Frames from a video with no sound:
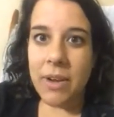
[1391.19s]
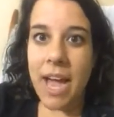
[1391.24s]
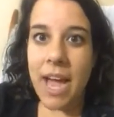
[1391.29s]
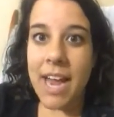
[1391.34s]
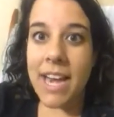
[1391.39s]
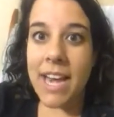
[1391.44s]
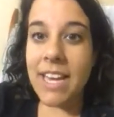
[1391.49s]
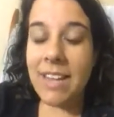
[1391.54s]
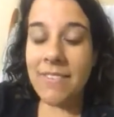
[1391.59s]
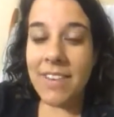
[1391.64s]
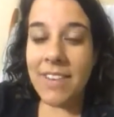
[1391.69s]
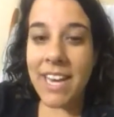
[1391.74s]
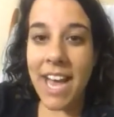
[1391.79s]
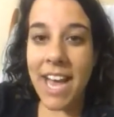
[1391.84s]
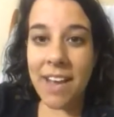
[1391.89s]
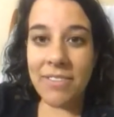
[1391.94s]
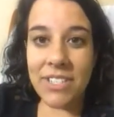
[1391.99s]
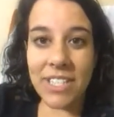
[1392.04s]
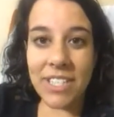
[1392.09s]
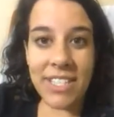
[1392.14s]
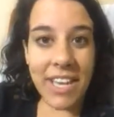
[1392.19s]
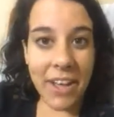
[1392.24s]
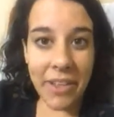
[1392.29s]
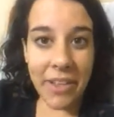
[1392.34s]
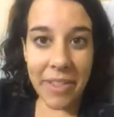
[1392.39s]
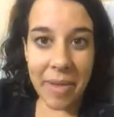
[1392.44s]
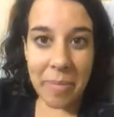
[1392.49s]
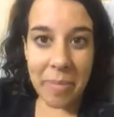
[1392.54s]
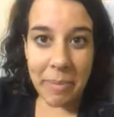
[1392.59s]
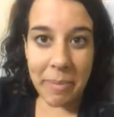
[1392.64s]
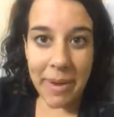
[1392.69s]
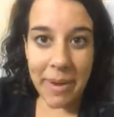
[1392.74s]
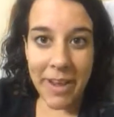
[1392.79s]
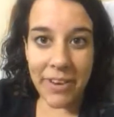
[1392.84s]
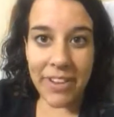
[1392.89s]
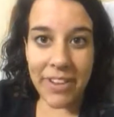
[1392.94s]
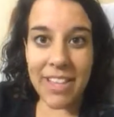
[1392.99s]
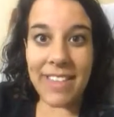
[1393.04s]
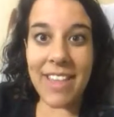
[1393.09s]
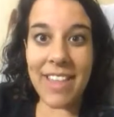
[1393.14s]
I didn't even have to tell them
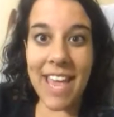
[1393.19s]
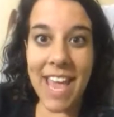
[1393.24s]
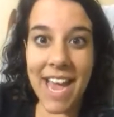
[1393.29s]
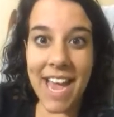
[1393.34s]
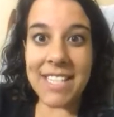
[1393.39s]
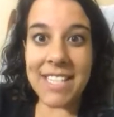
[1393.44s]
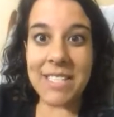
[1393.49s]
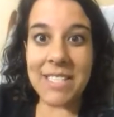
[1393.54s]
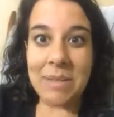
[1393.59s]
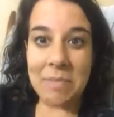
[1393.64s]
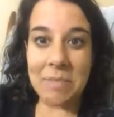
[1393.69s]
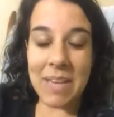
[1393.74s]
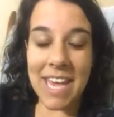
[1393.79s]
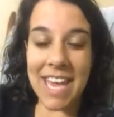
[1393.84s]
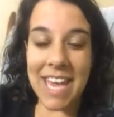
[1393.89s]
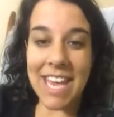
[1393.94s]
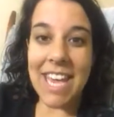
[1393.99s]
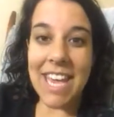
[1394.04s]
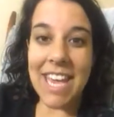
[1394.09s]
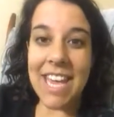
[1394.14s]
about it. They asked me.